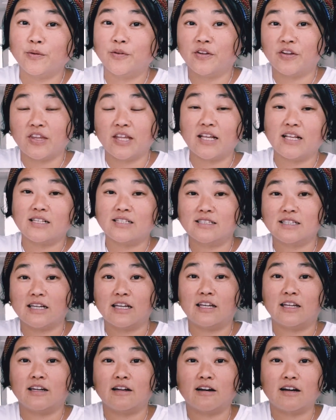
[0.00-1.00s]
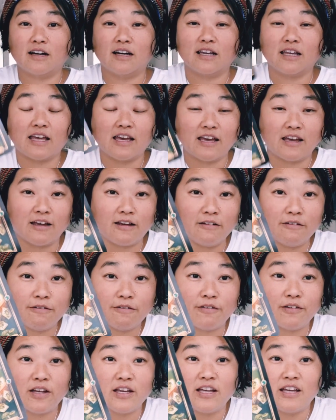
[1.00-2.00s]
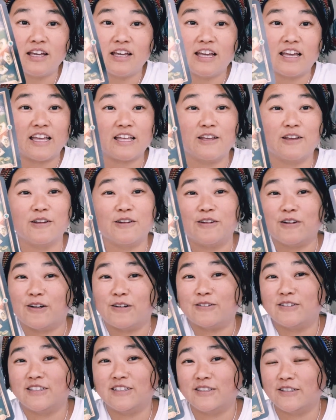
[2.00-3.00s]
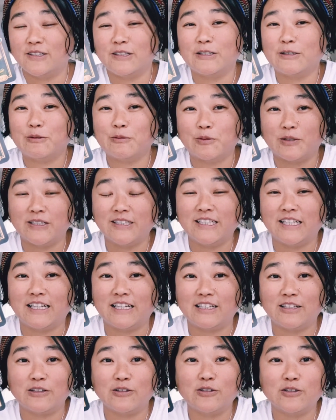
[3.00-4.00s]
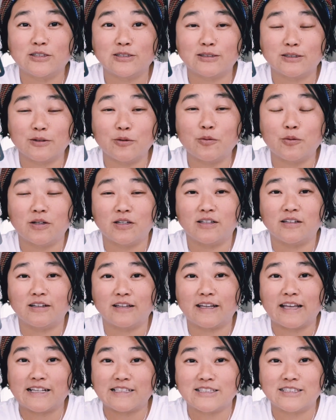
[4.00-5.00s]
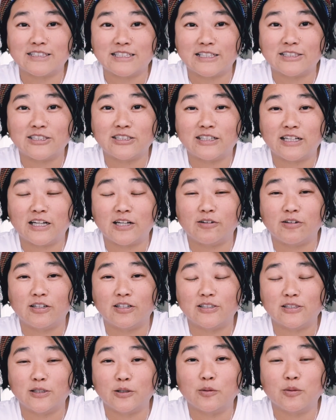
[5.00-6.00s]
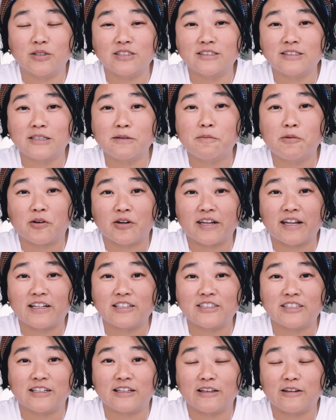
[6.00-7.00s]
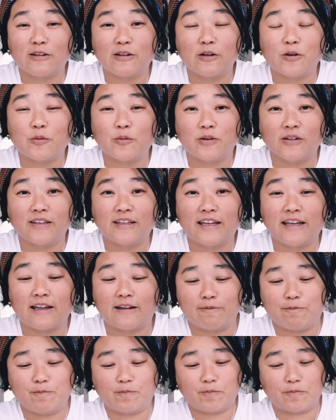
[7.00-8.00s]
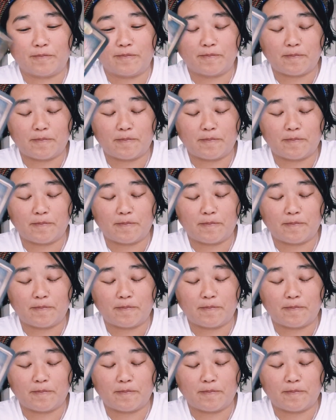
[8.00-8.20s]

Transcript: all the things that I have, and you don't want it. You want, like, as a Sagittarius, you want a deep connection. You don't want that.